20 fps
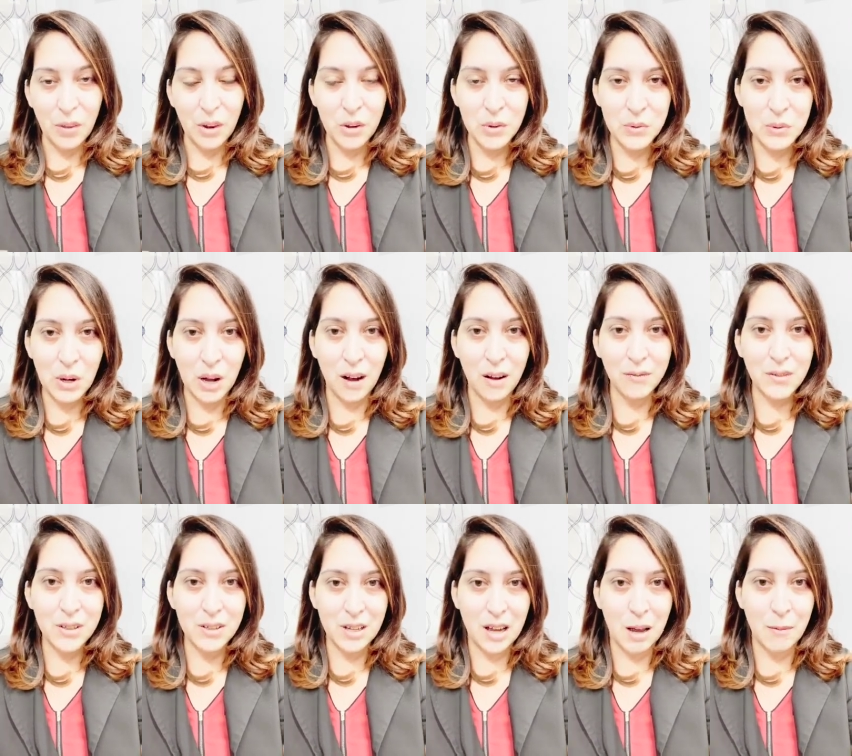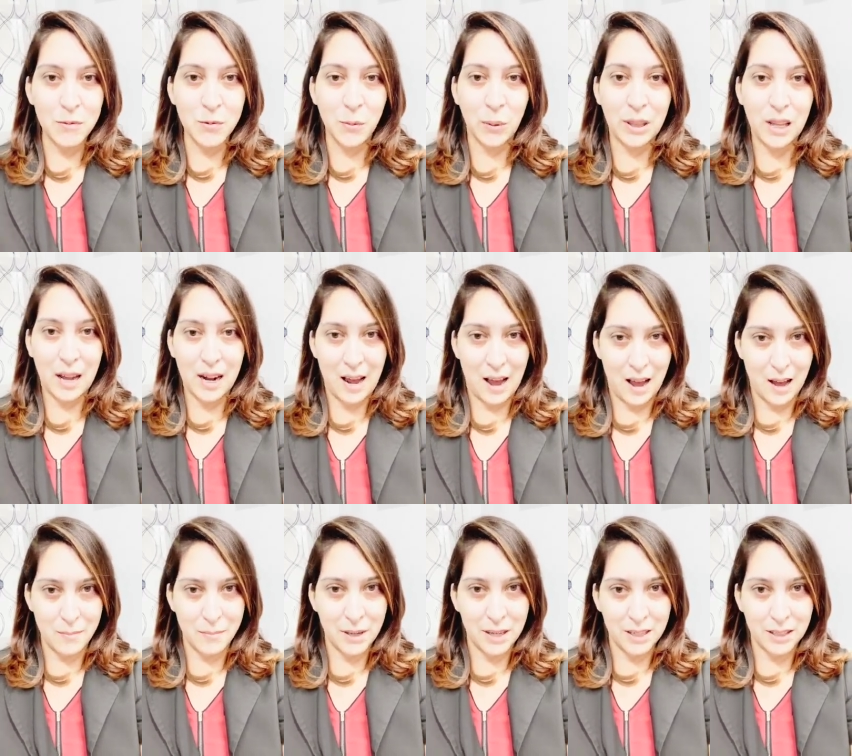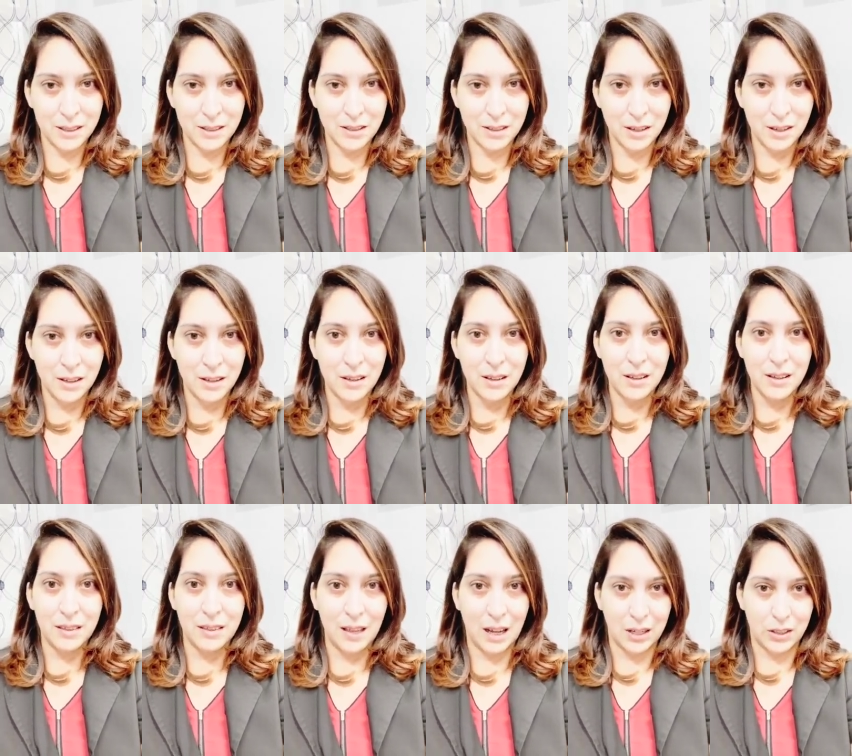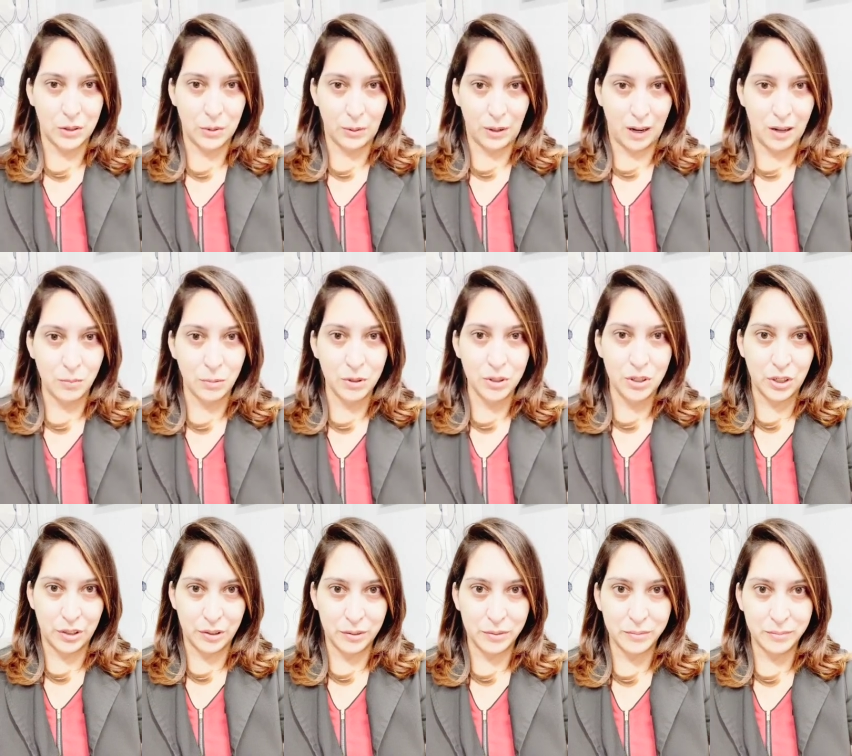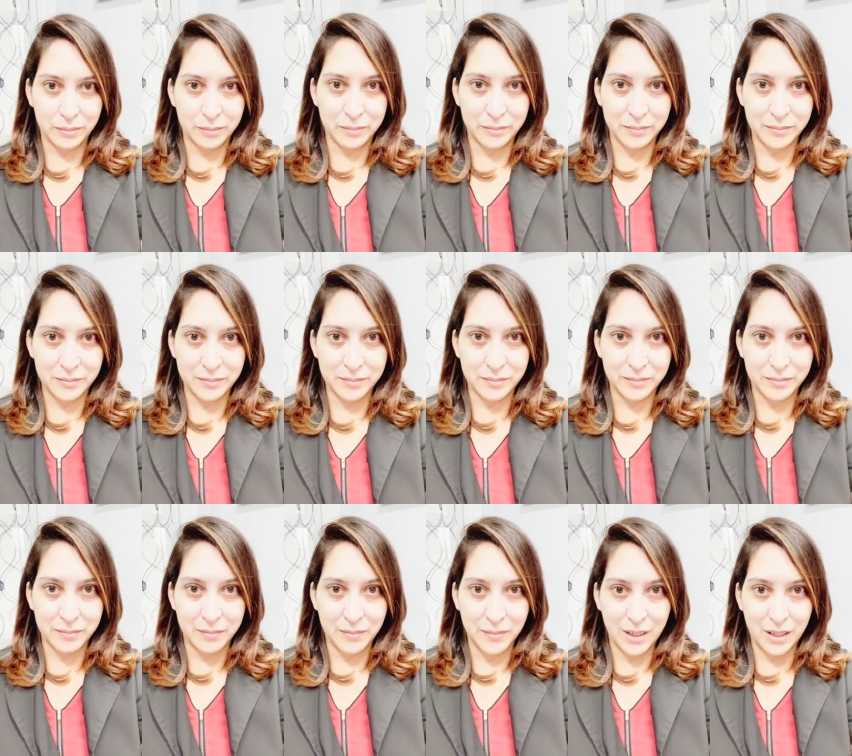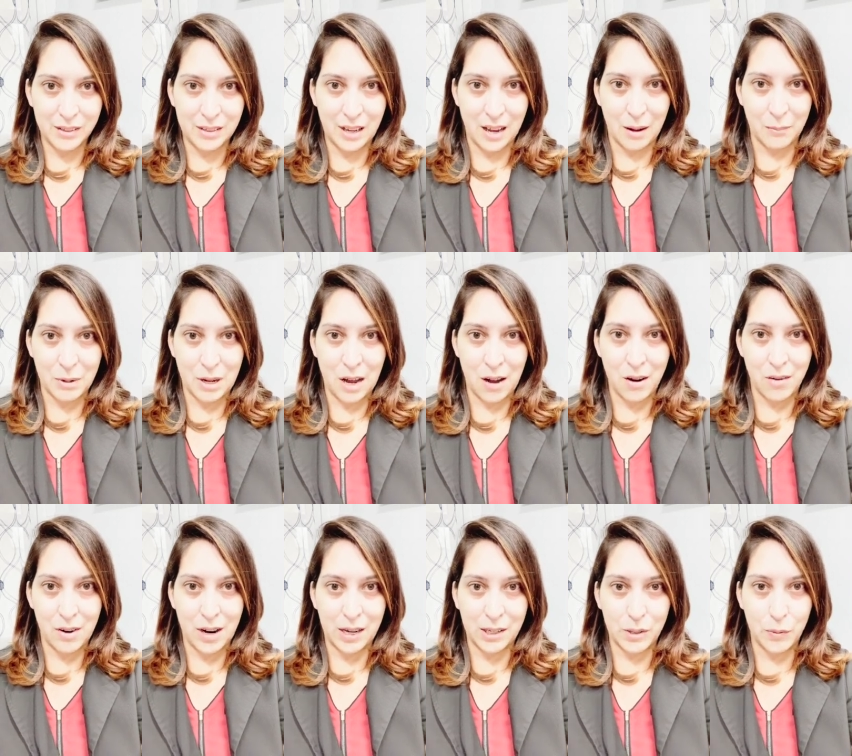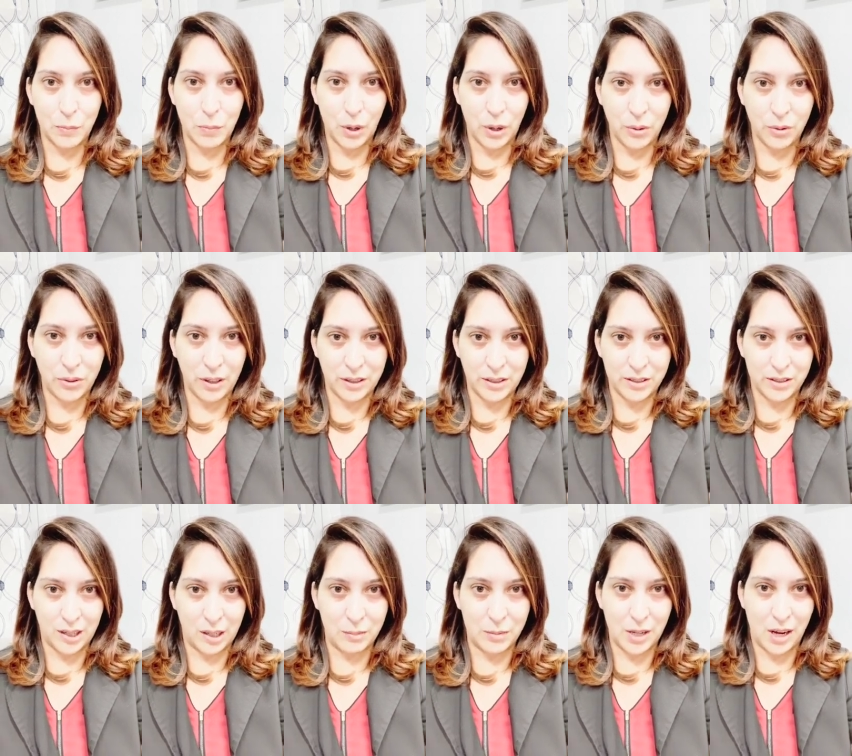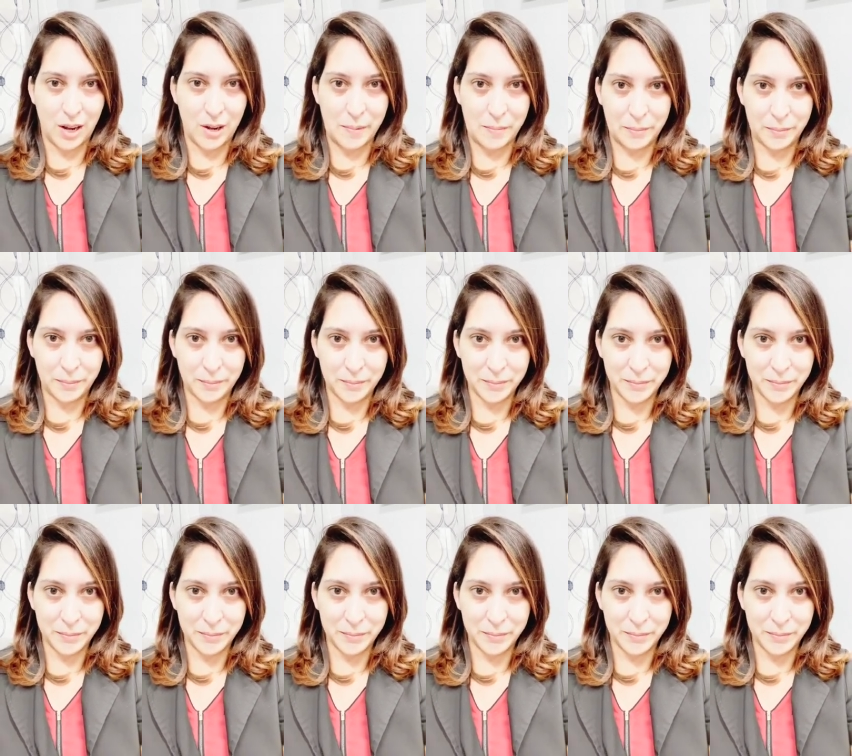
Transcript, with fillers: So oftentimes when that happens, that's what I will do, to help counteract both at the same time.